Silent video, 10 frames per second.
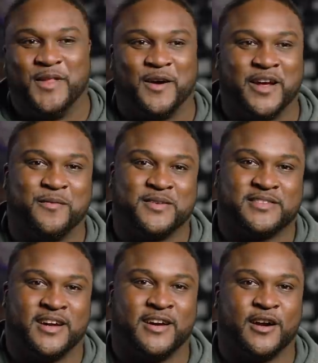no, it
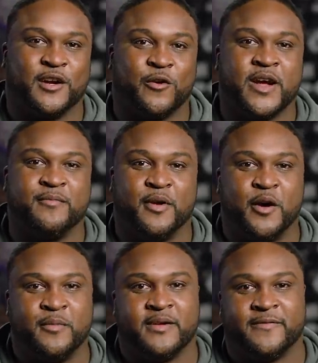was a, a great
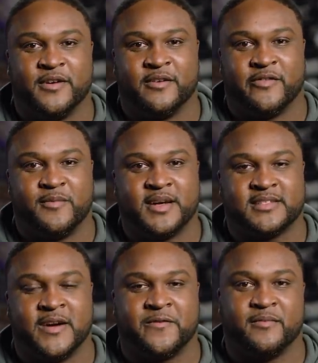moment for for
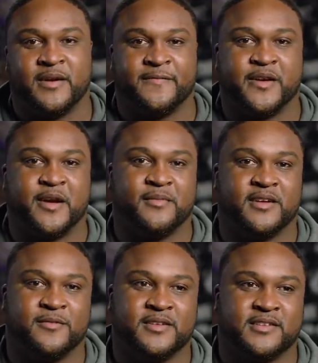myself and my family,
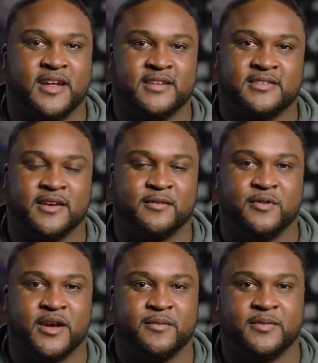and we kind of
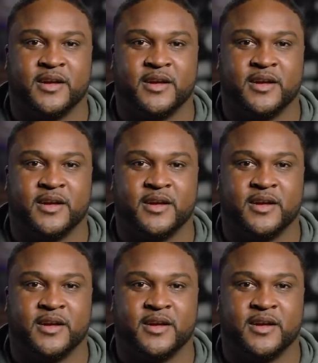celebrated.